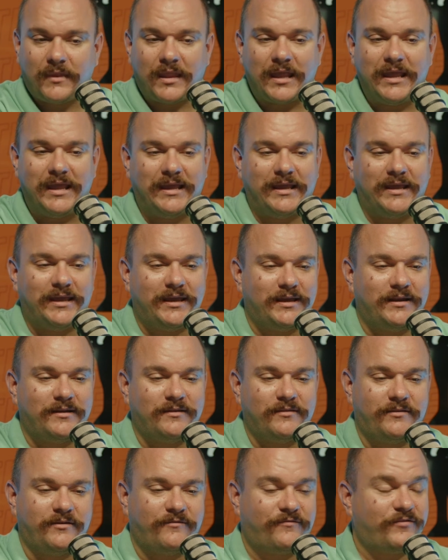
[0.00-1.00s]

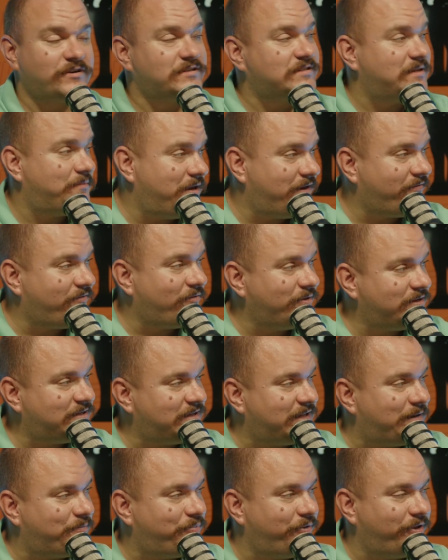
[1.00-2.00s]
And the first time I ever went to
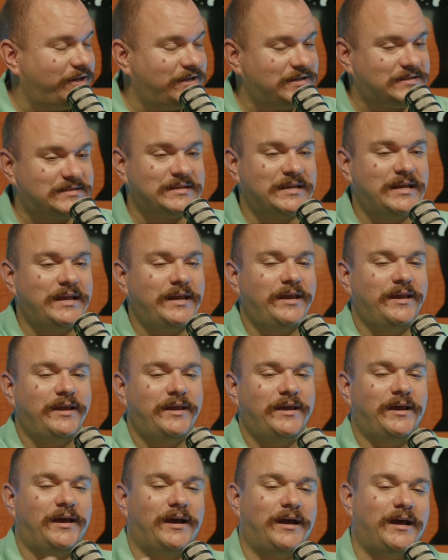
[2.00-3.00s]
that place,
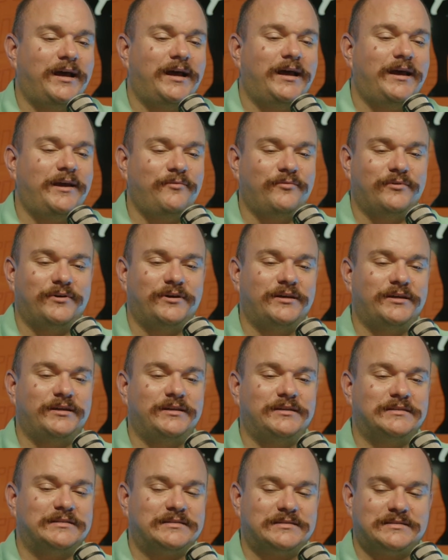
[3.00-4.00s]
I
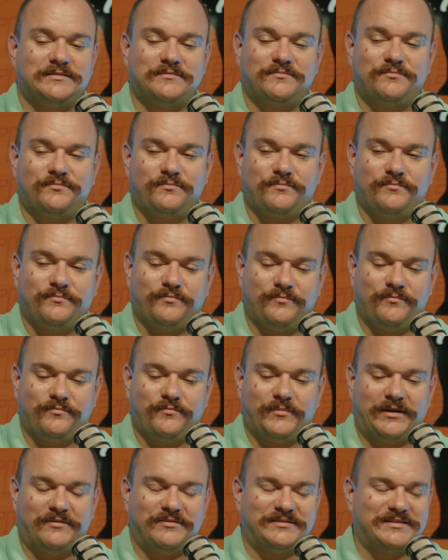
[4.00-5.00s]
was
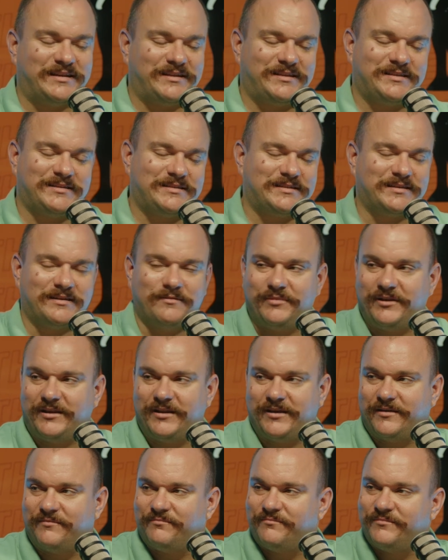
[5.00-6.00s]
like, this is going to be
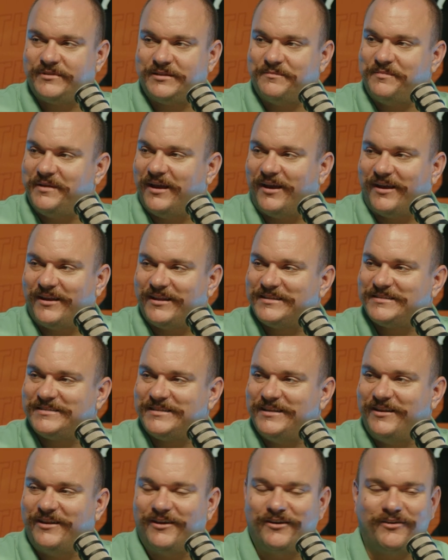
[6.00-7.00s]
dumb, to be honest,
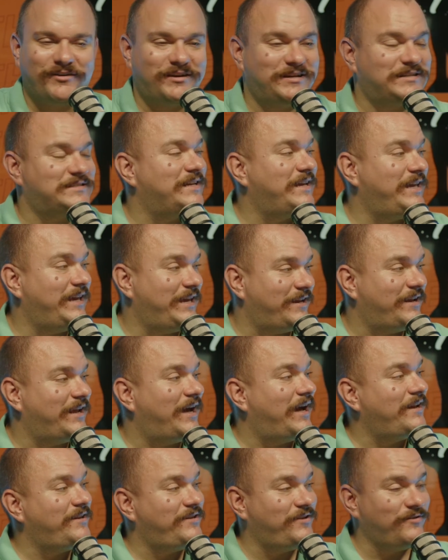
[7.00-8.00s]
because again,
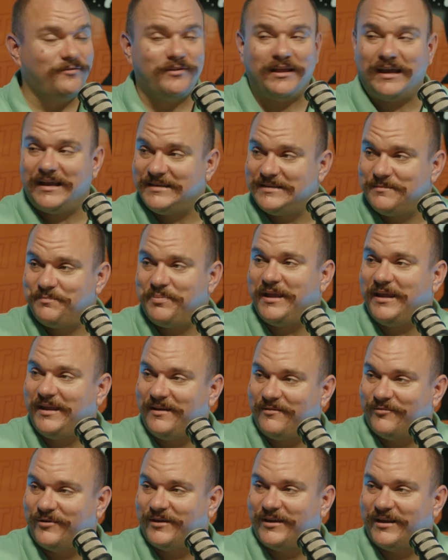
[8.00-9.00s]
I do like to paint
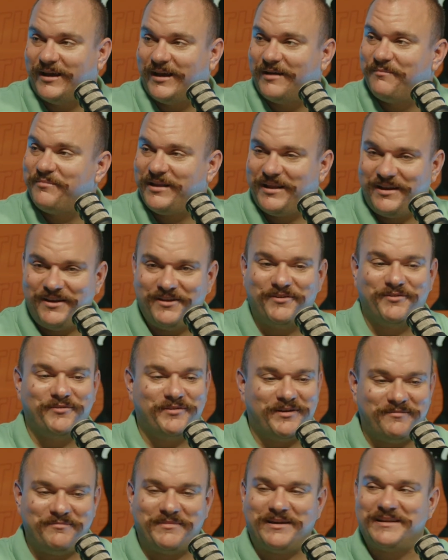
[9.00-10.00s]
and whatnot, but I
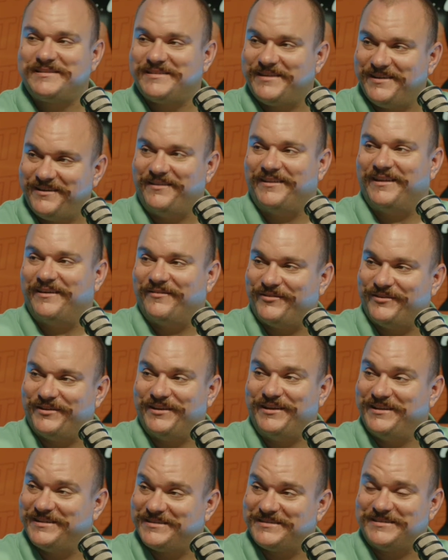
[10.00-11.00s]
know my skill level
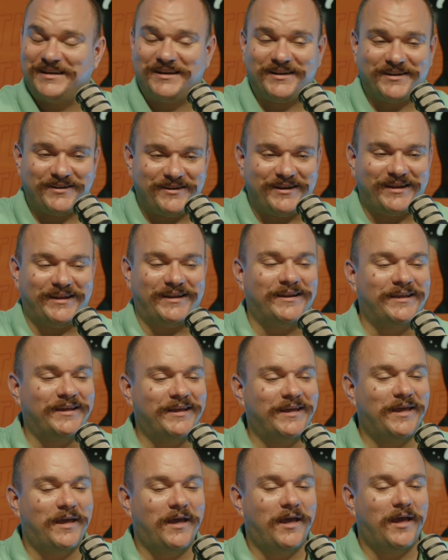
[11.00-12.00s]
and it's not great,
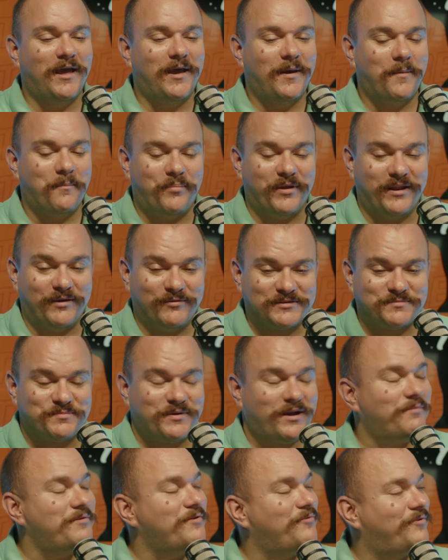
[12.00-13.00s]
but it was
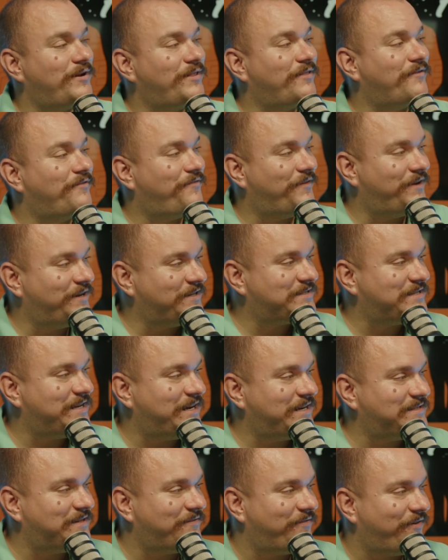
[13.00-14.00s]
probably one of the funnest
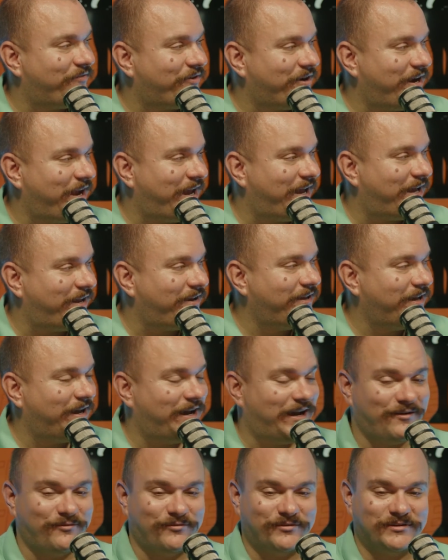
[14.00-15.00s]
nights I've ever had.
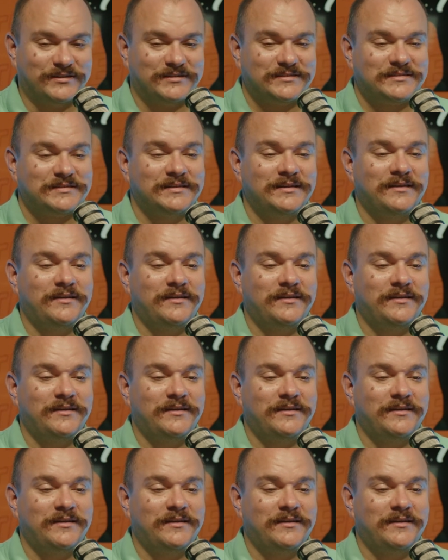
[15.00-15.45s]
I was,